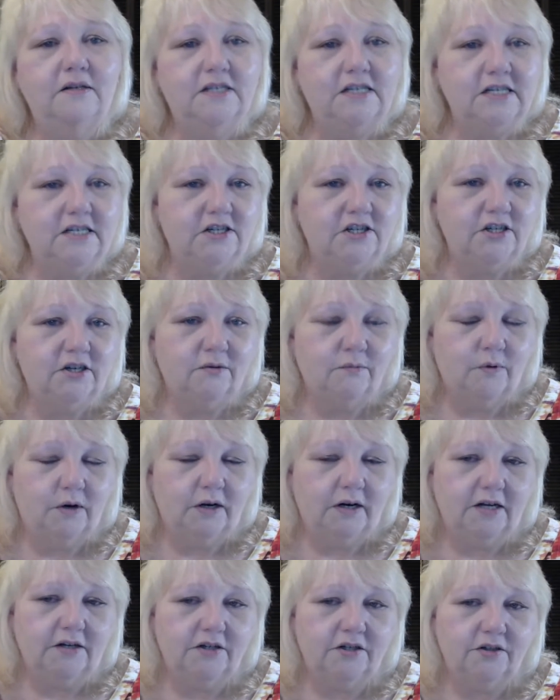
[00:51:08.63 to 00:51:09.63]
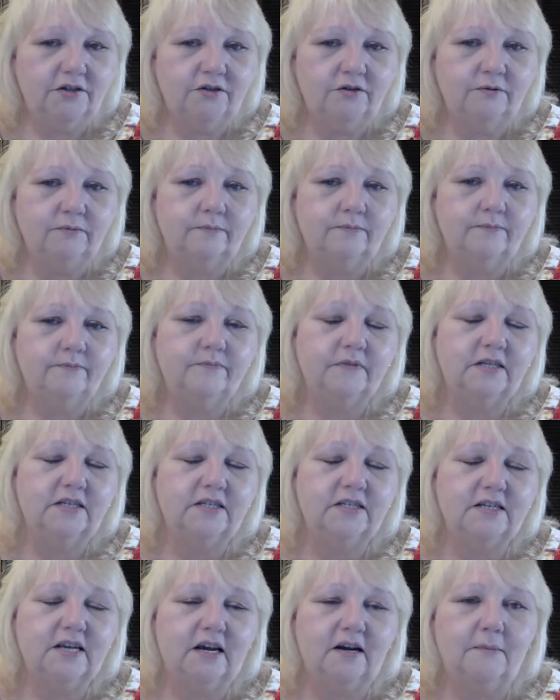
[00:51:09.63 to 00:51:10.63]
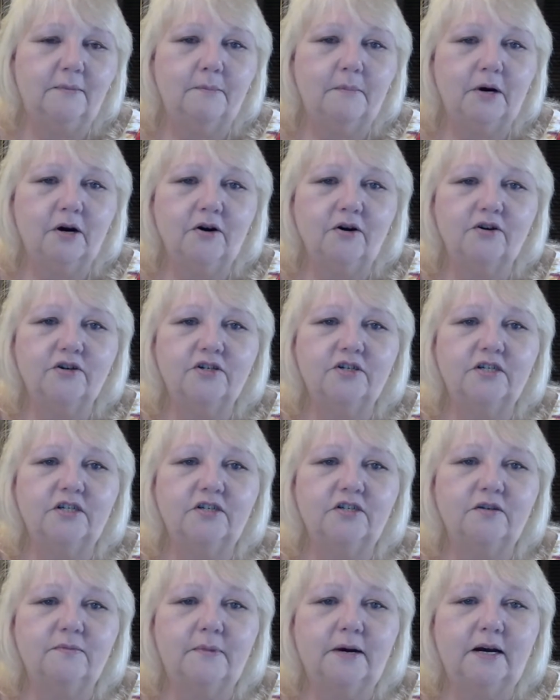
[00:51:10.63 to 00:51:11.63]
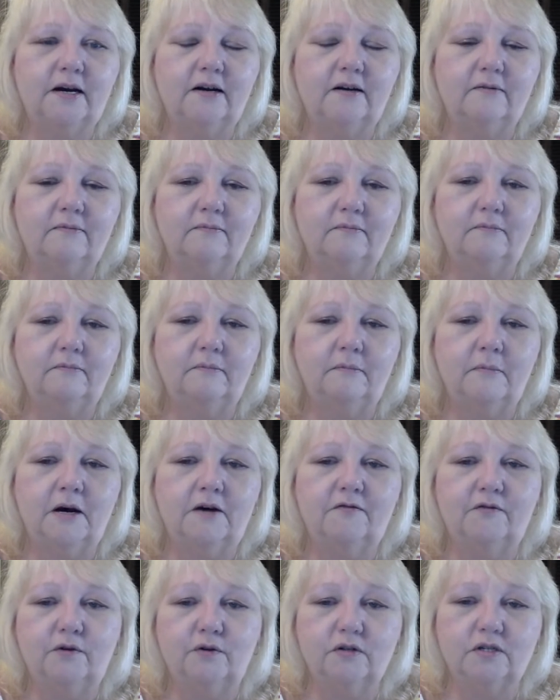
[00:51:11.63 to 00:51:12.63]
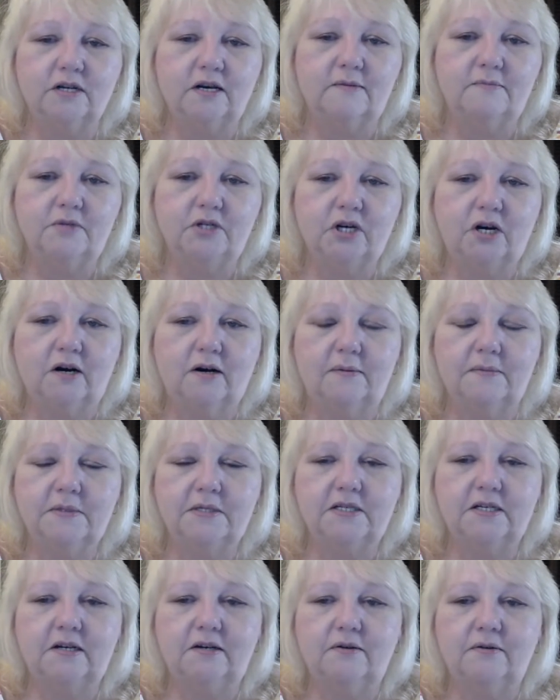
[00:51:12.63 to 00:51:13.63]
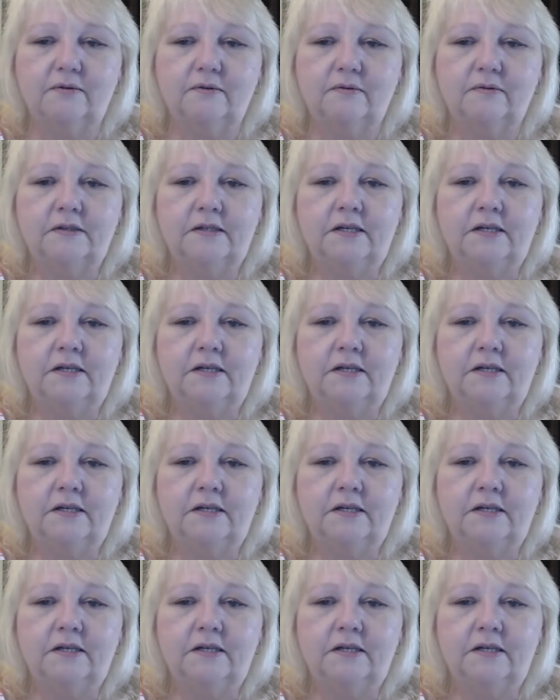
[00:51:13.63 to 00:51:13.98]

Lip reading: teaching what I do, is kind of merged into my full-time job. So,